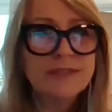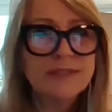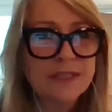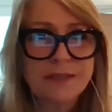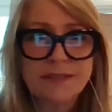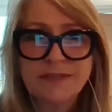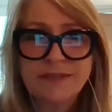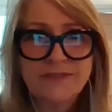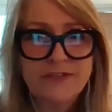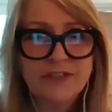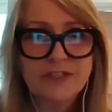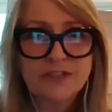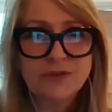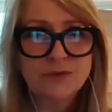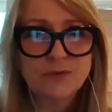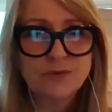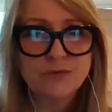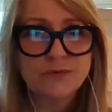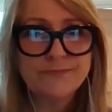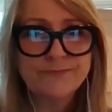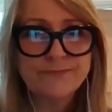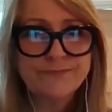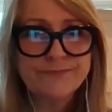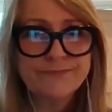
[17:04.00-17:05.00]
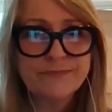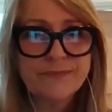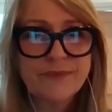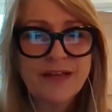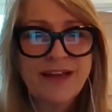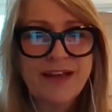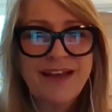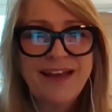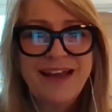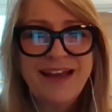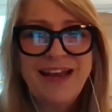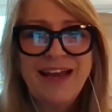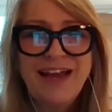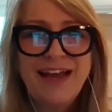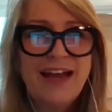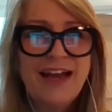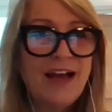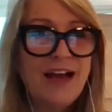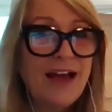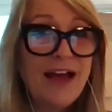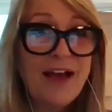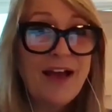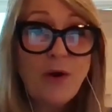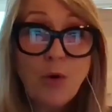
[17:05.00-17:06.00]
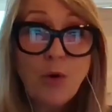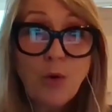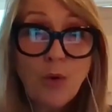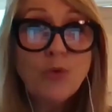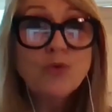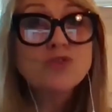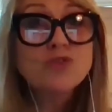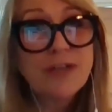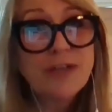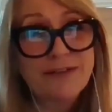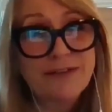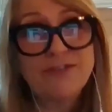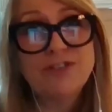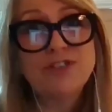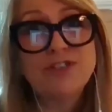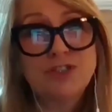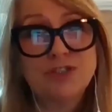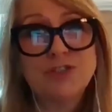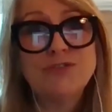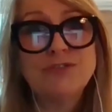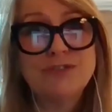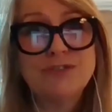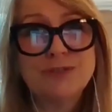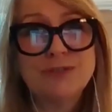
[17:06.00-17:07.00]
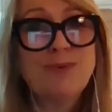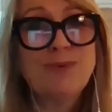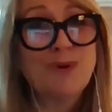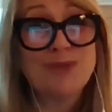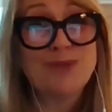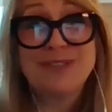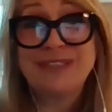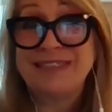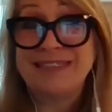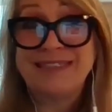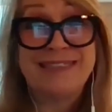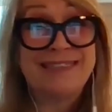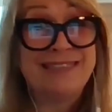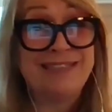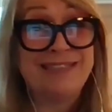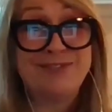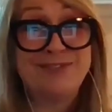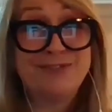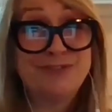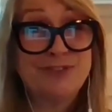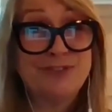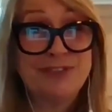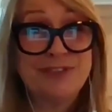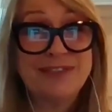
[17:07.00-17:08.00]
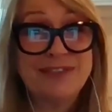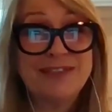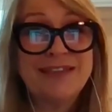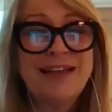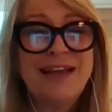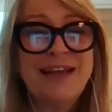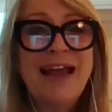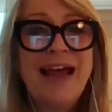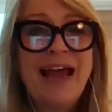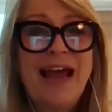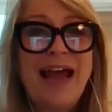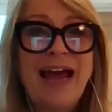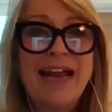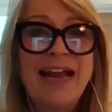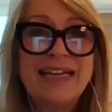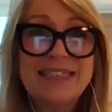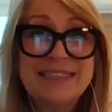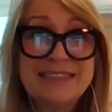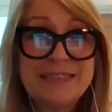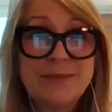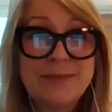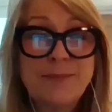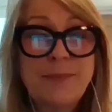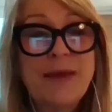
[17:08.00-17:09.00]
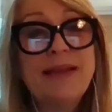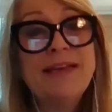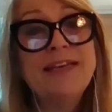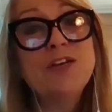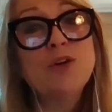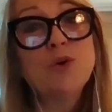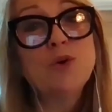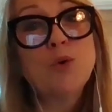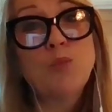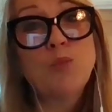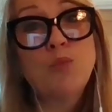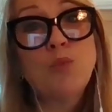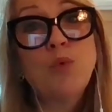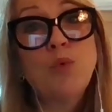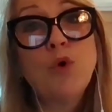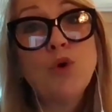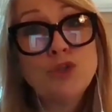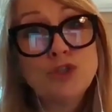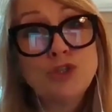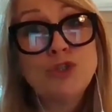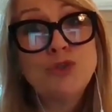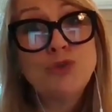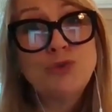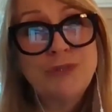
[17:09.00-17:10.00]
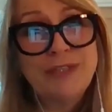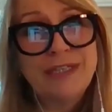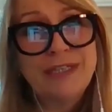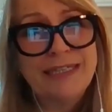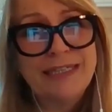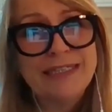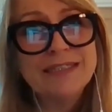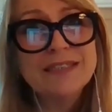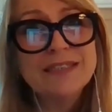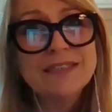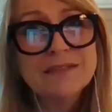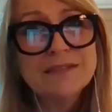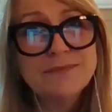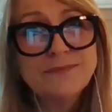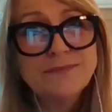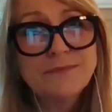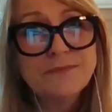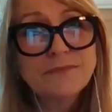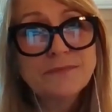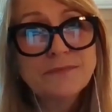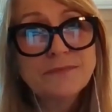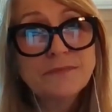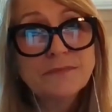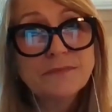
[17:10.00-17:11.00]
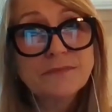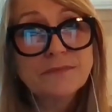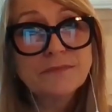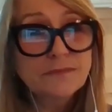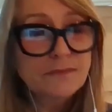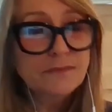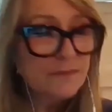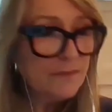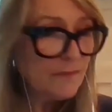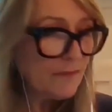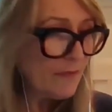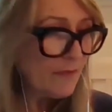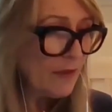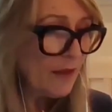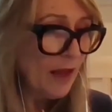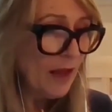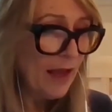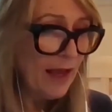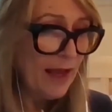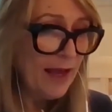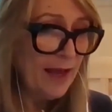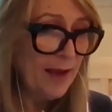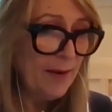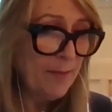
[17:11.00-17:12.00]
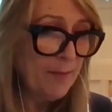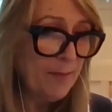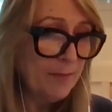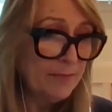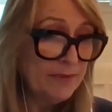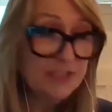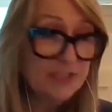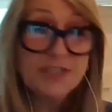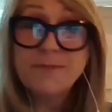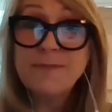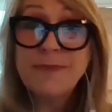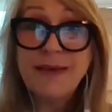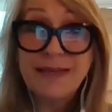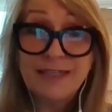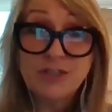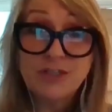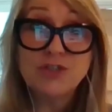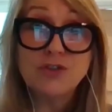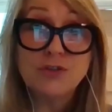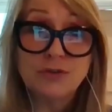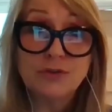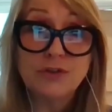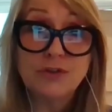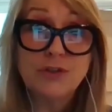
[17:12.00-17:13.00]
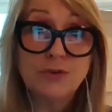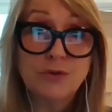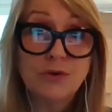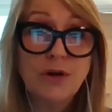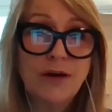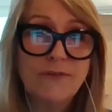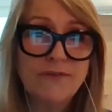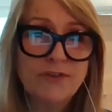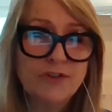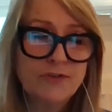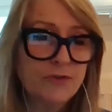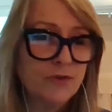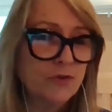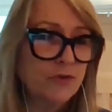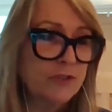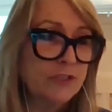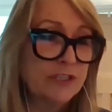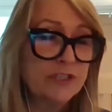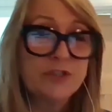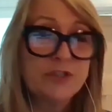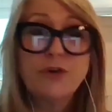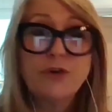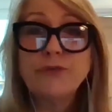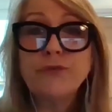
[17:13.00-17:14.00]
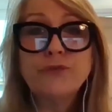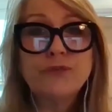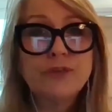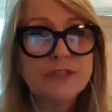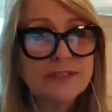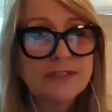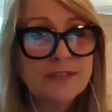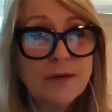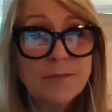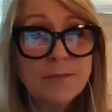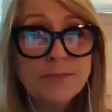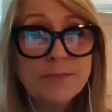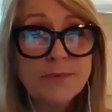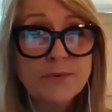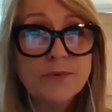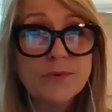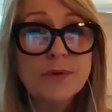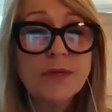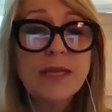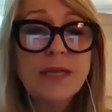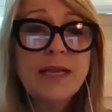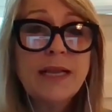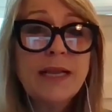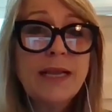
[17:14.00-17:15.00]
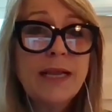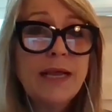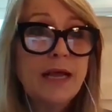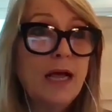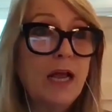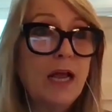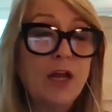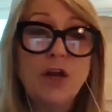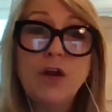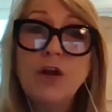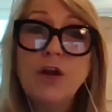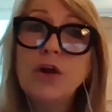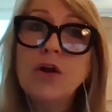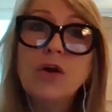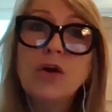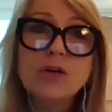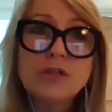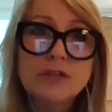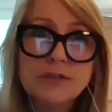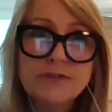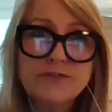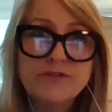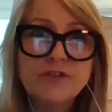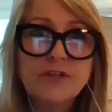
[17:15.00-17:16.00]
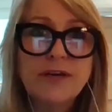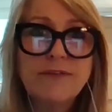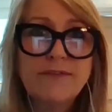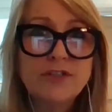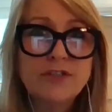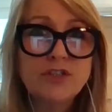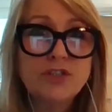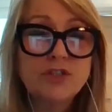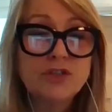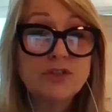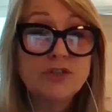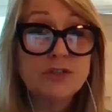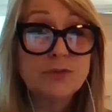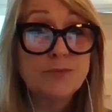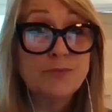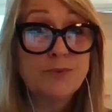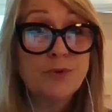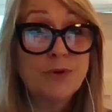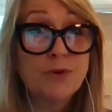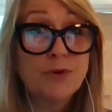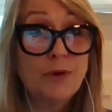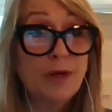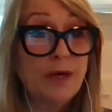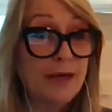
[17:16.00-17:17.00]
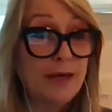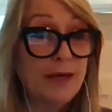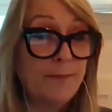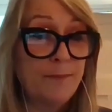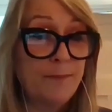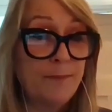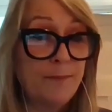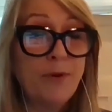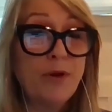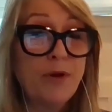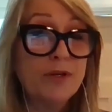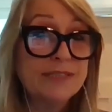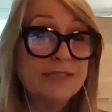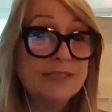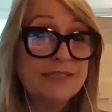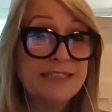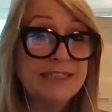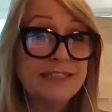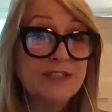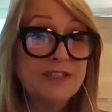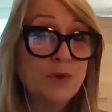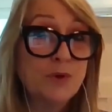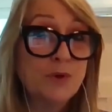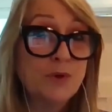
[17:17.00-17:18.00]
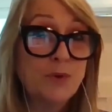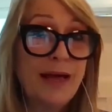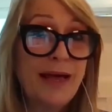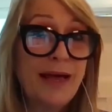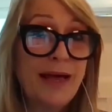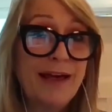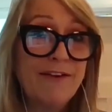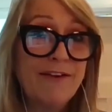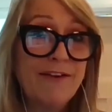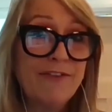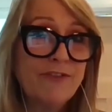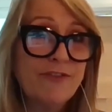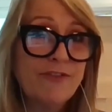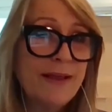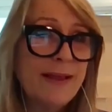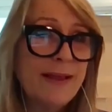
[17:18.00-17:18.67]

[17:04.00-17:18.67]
size fits all. All travel insurance policies are different, and it's depending on what you need to make sure that you're covered for it. So, for example, a lot of travel insurance policies will have